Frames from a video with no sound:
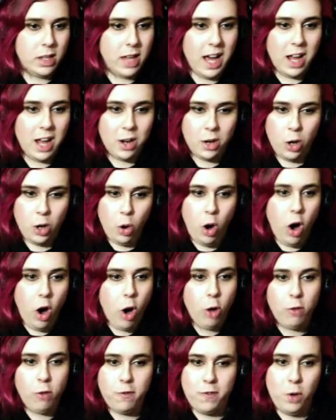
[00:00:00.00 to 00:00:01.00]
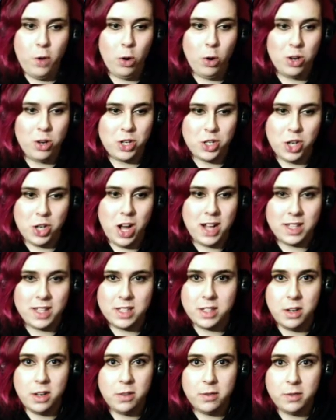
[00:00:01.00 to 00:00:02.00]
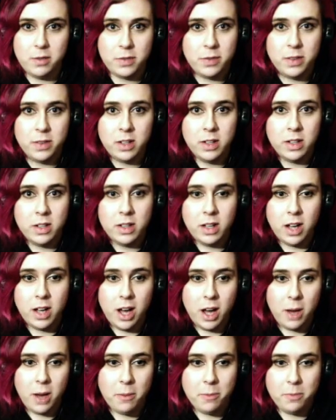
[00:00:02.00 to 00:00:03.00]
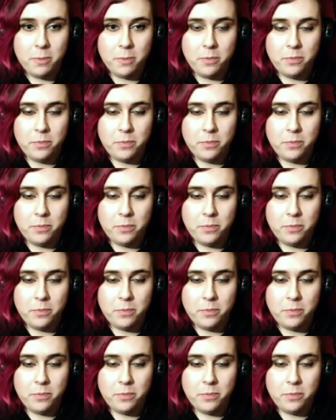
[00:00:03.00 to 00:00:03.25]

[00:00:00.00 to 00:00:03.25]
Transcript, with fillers: I don't know, all four shots of. Um,